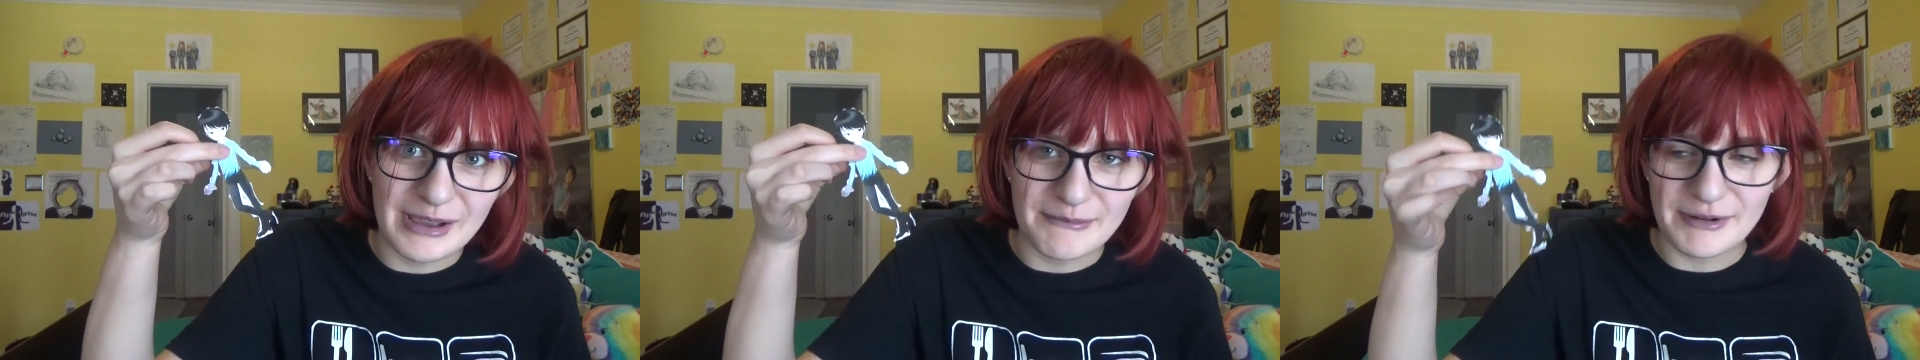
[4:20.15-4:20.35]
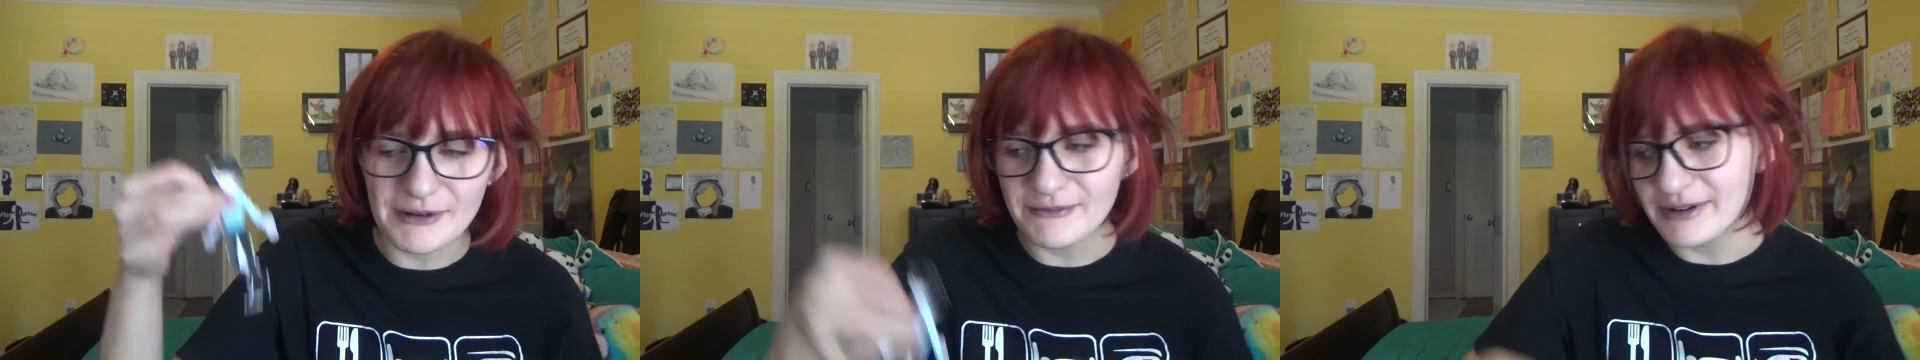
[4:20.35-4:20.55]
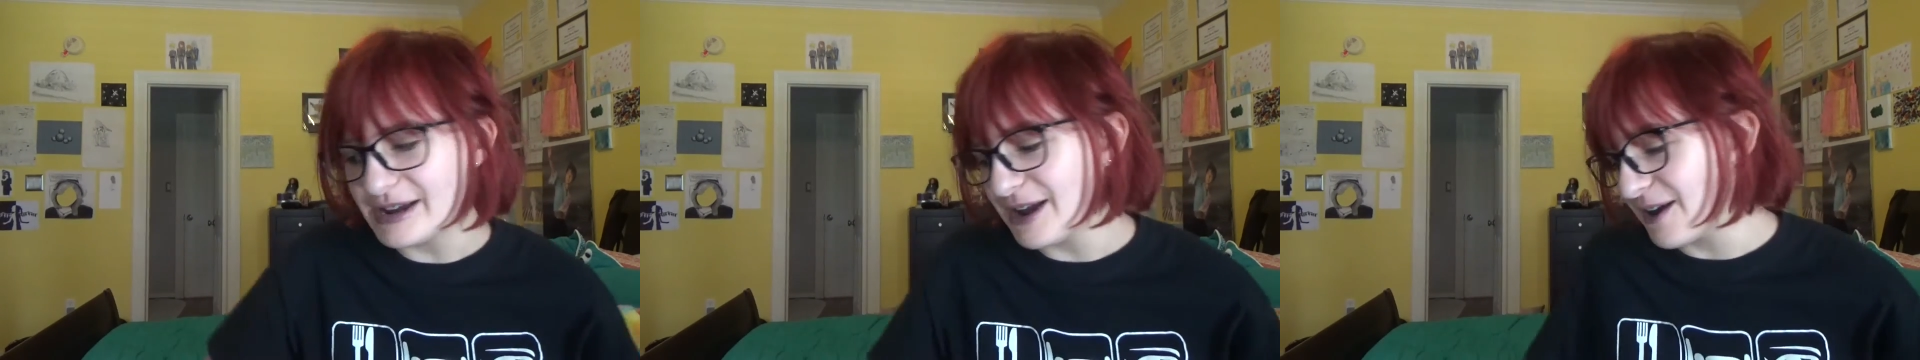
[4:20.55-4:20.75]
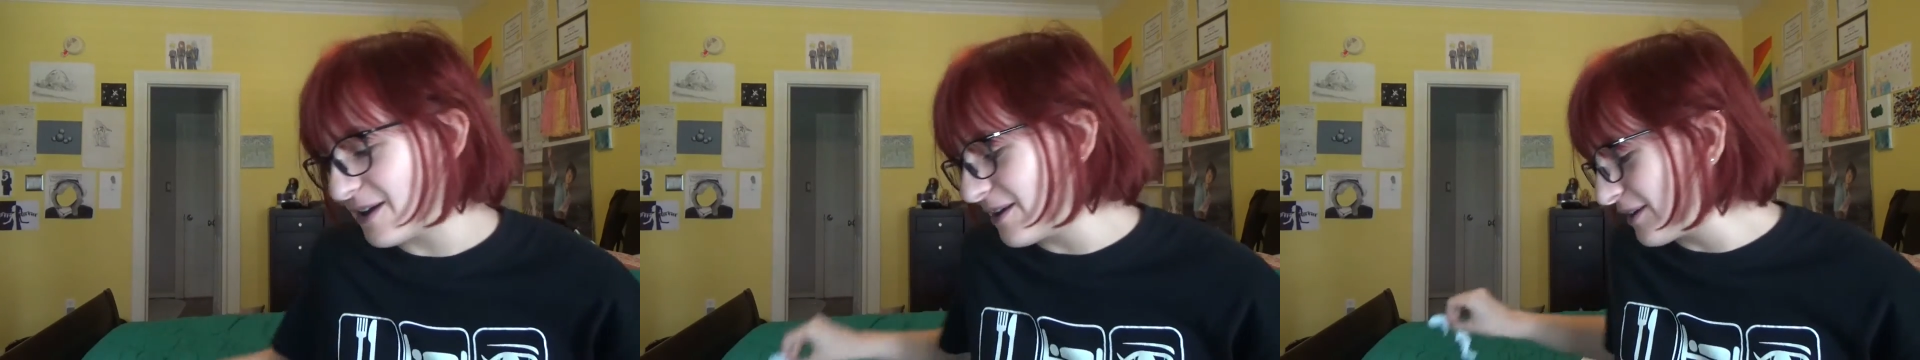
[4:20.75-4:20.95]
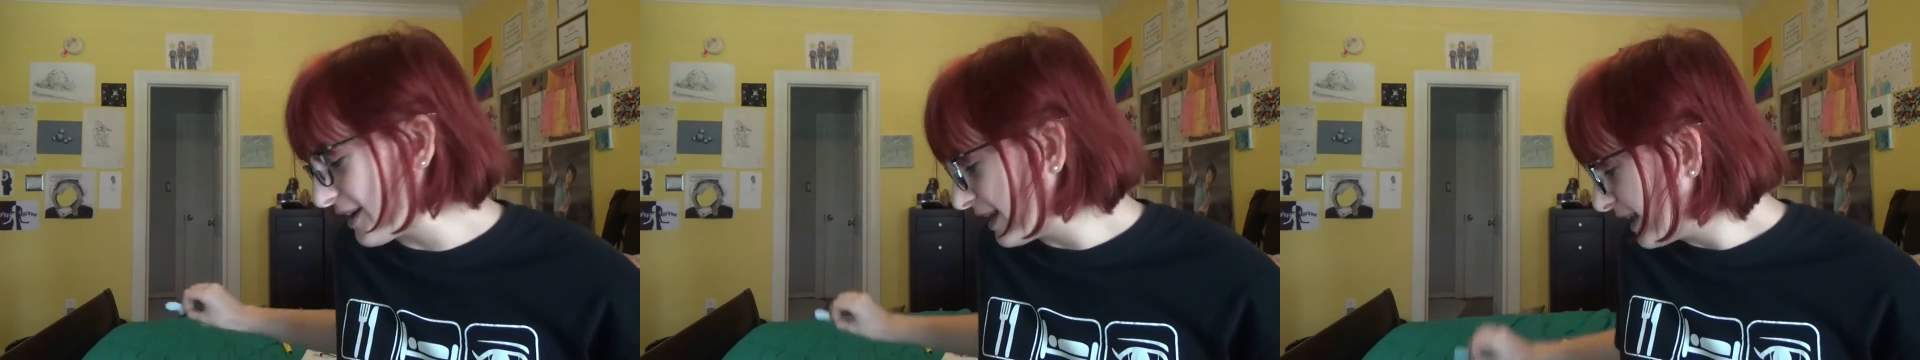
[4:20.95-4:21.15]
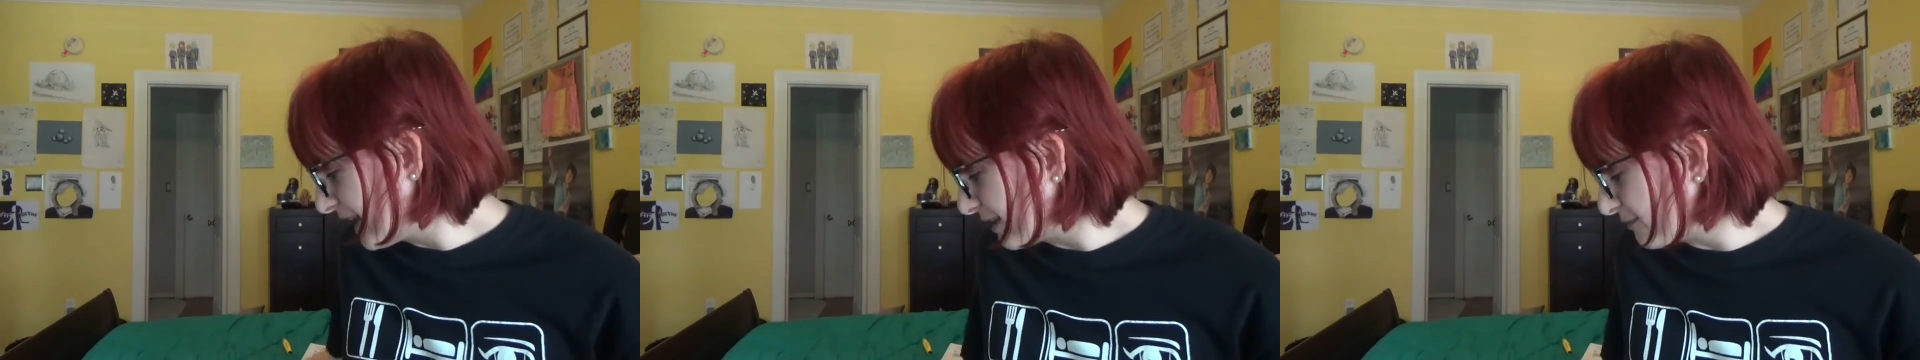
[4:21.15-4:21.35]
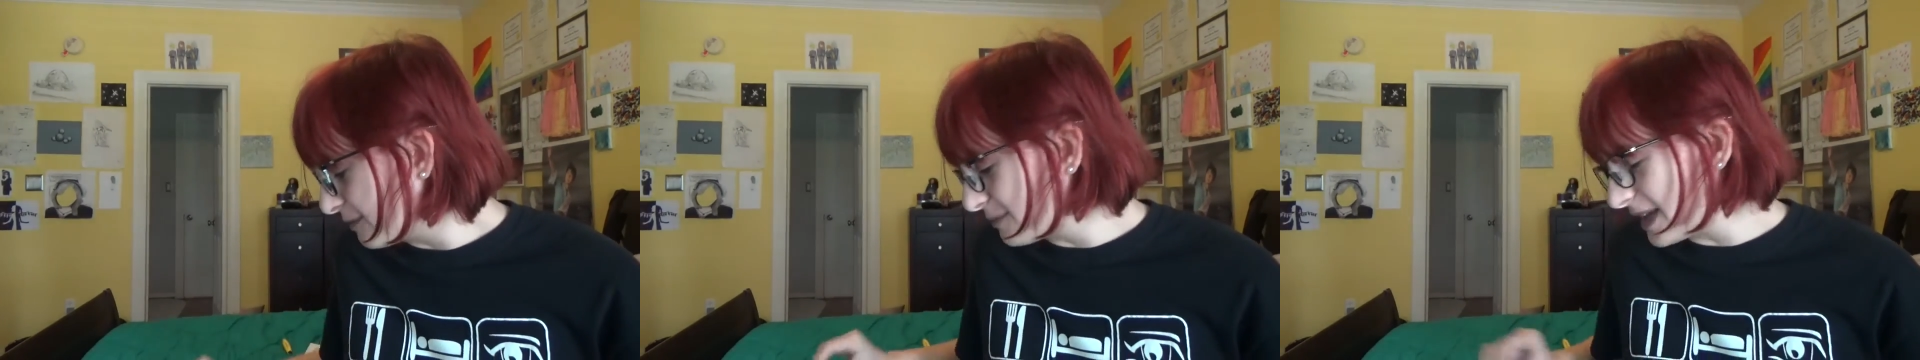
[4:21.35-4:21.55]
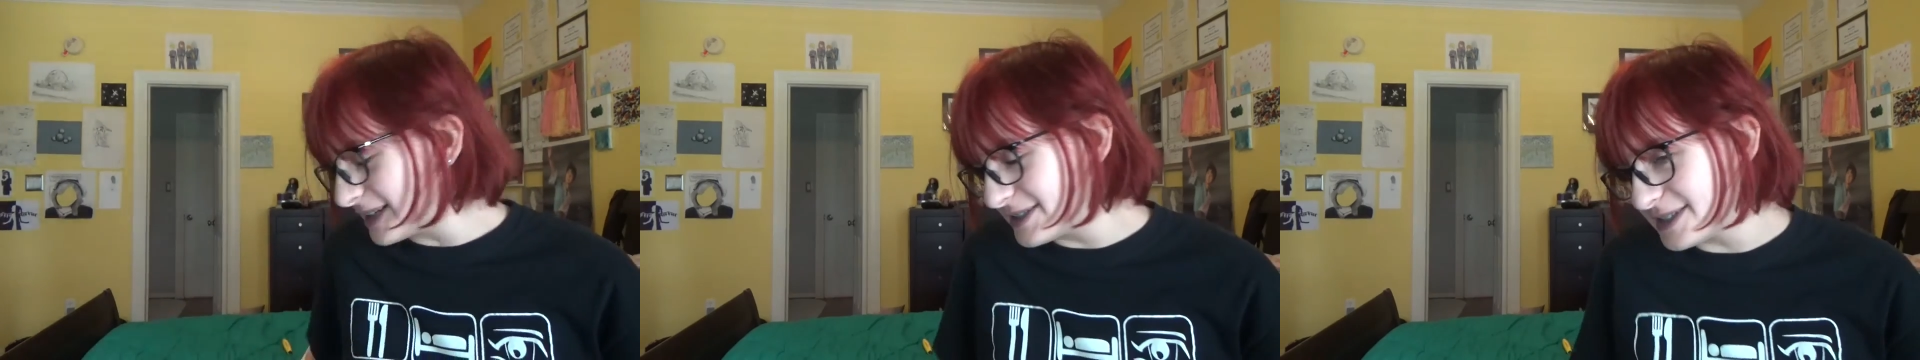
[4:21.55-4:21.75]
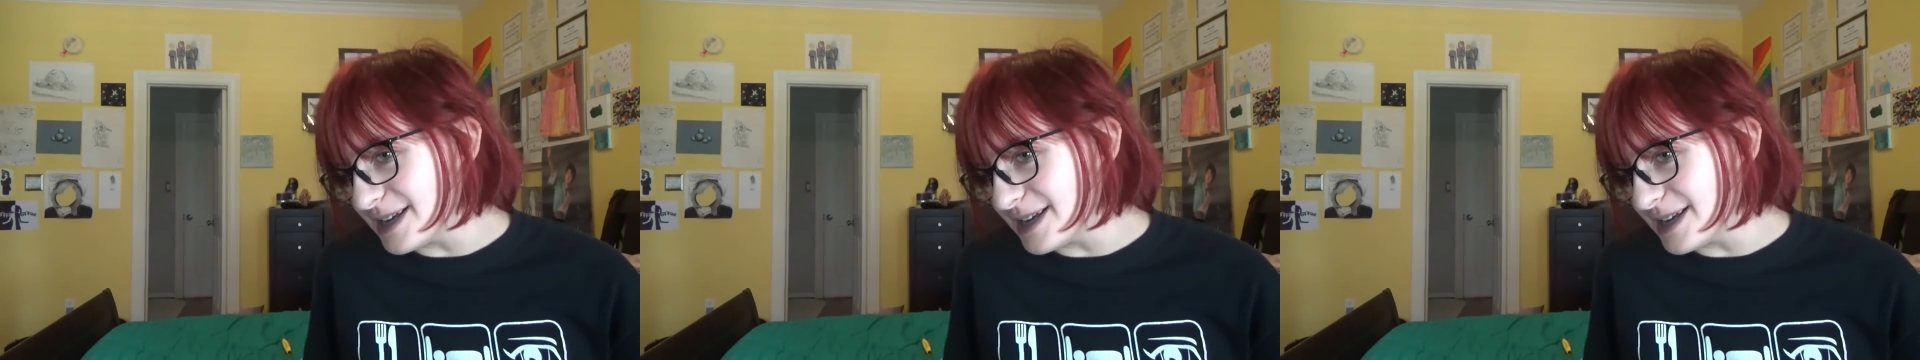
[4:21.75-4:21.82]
But we are gonna give him that